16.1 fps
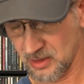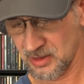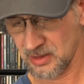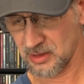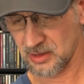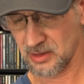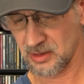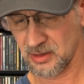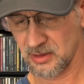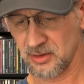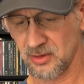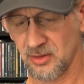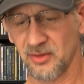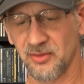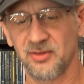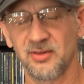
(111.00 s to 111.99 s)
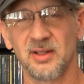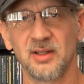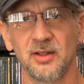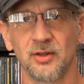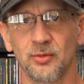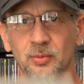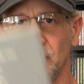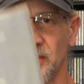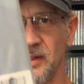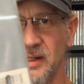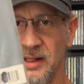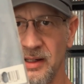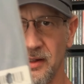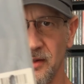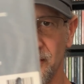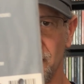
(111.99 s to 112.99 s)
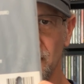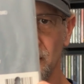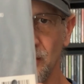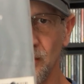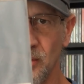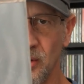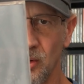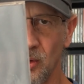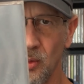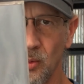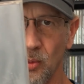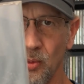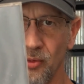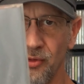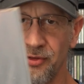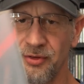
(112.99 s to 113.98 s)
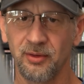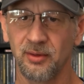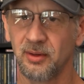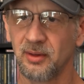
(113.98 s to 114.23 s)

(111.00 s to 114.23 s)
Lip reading: And you can see this one has two holes